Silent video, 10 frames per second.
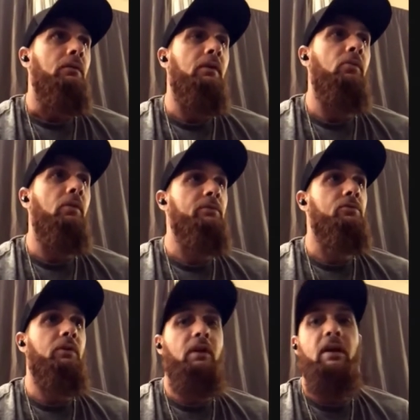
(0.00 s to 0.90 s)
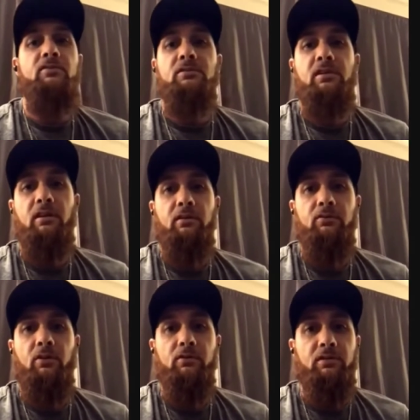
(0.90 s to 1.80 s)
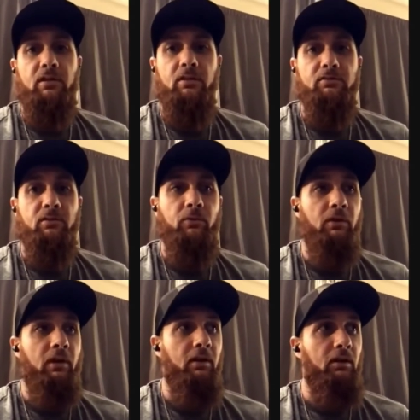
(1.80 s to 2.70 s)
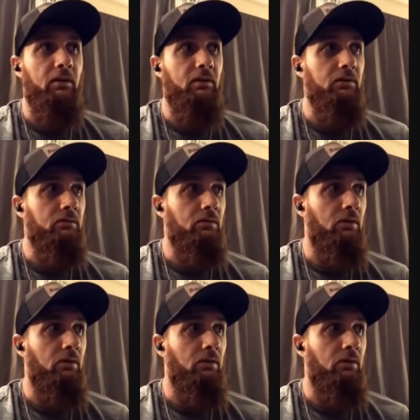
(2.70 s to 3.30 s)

anywhere between the age of 10, 13, somewhere in that area.